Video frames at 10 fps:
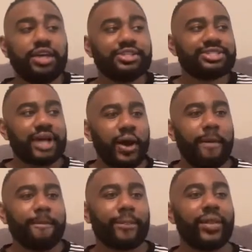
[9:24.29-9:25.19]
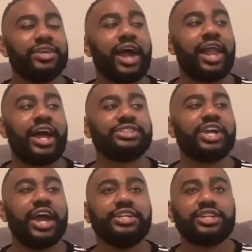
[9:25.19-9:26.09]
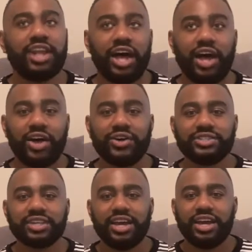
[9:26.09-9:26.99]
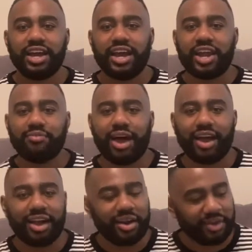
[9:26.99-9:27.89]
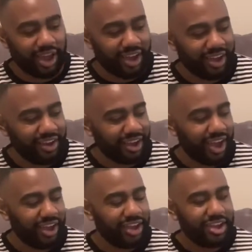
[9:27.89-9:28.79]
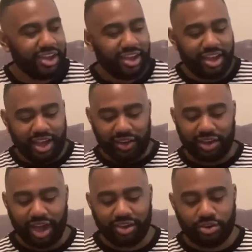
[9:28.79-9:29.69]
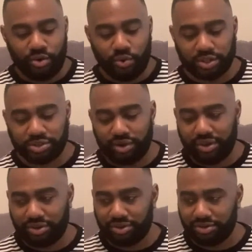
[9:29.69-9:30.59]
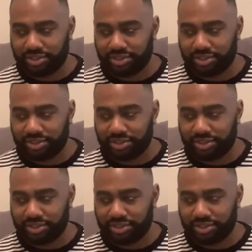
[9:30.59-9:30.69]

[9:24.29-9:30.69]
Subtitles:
So, y'all, I change clothes and I'm like, okay, cool. What you gonna do?